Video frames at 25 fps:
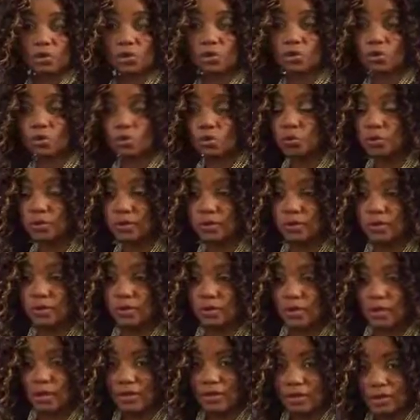truly
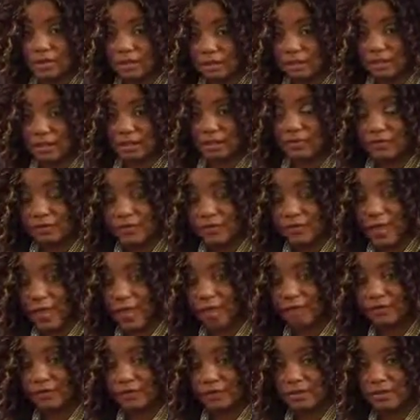within their living
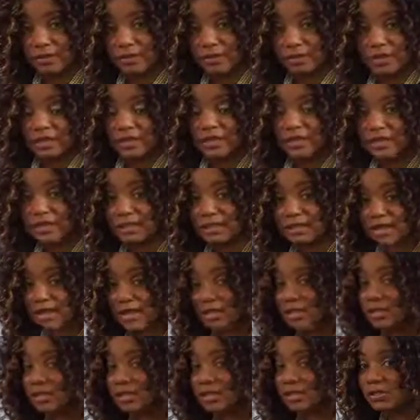have defeated
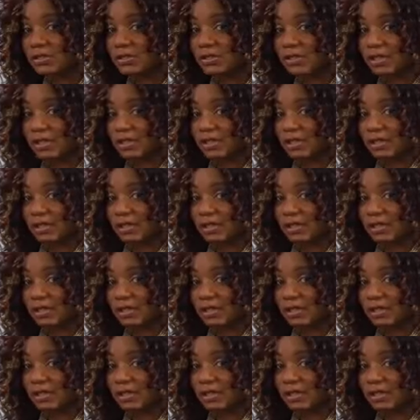cancer,